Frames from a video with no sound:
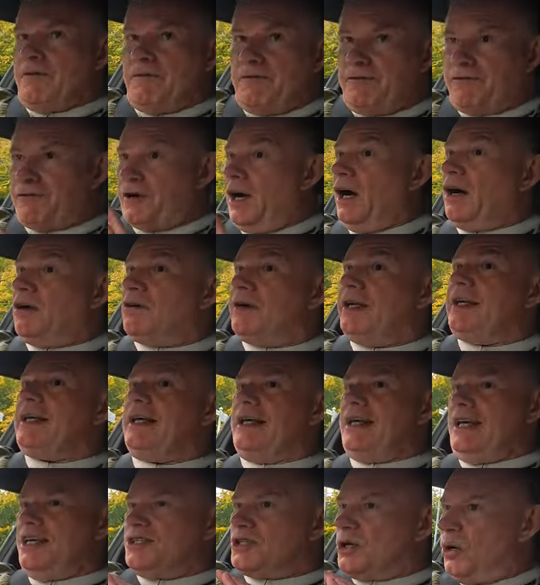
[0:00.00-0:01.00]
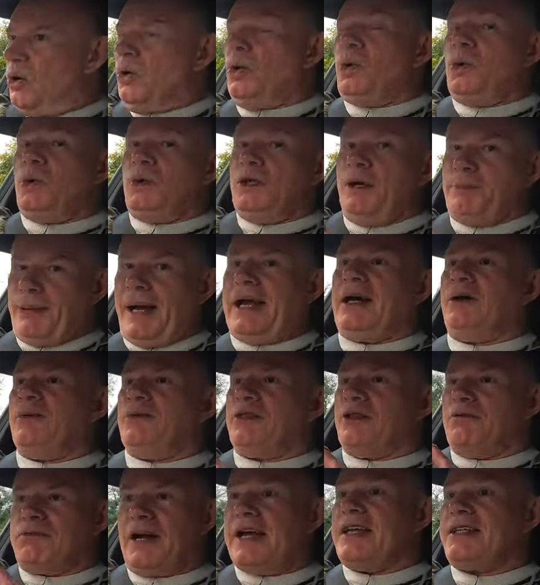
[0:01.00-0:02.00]
Ferrari is all
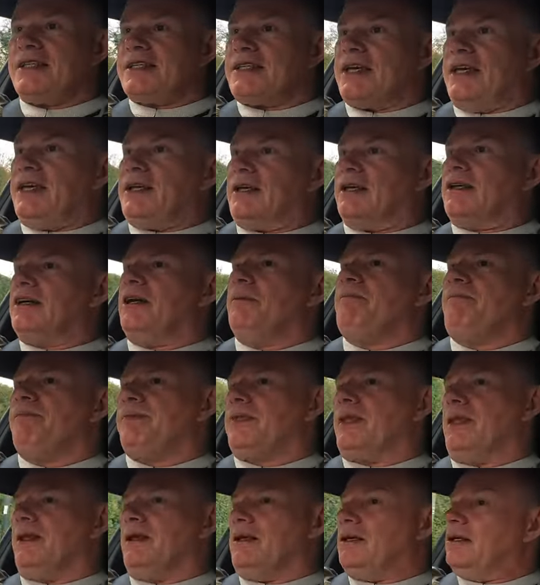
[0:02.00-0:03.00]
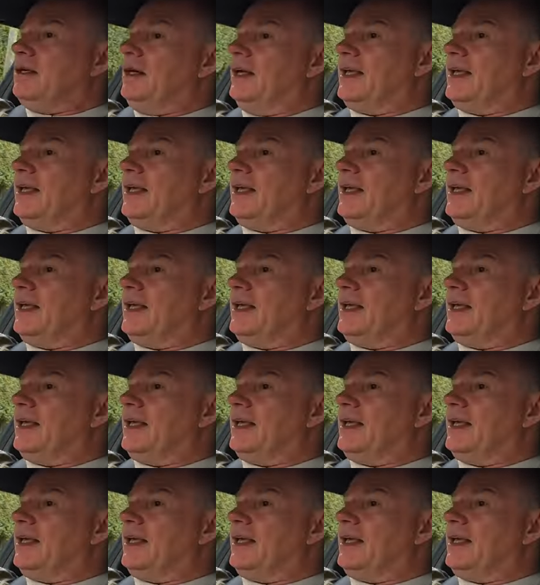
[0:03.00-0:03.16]
about the racing.